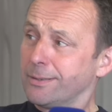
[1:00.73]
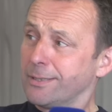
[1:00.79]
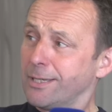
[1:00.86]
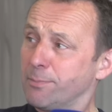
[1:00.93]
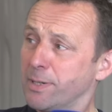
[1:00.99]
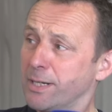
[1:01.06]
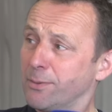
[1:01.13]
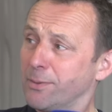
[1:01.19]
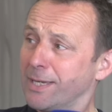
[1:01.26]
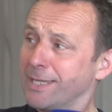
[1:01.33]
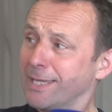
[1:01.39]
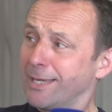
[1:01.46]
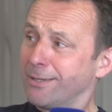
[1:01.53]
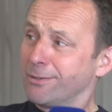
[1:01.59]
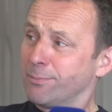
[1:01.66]
There's no better
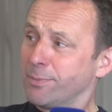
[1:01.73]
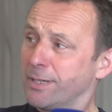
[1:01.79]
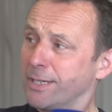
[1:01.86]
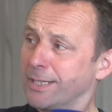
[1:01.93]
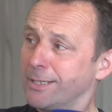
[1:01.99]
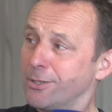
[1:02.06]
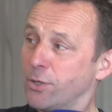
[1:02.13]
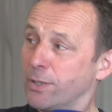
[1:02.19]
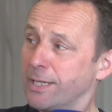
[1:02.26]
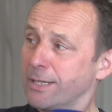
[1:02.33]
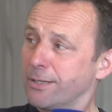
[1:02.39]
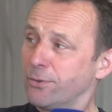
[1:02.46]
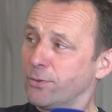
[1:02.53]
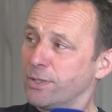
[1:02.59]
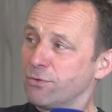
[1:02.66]
way than get on the bike and not
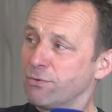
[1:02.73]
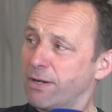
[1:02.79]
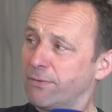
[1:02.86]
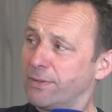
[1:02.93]
get caught in